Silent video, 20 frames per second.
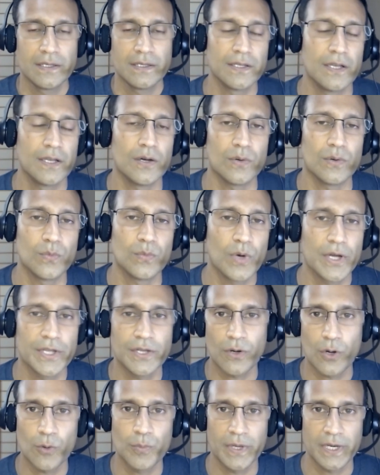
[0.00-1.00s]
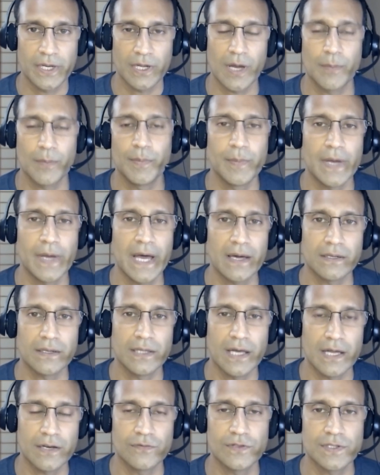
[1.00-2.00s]
you know, what you're opening up about. A
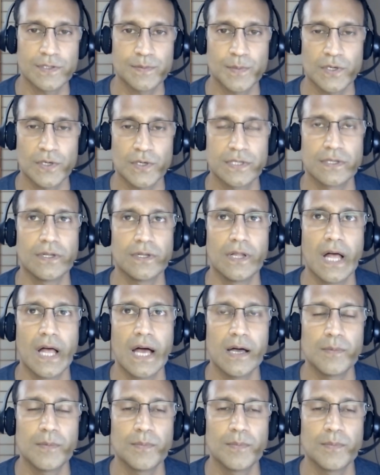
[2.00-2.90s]
lot of it's personal.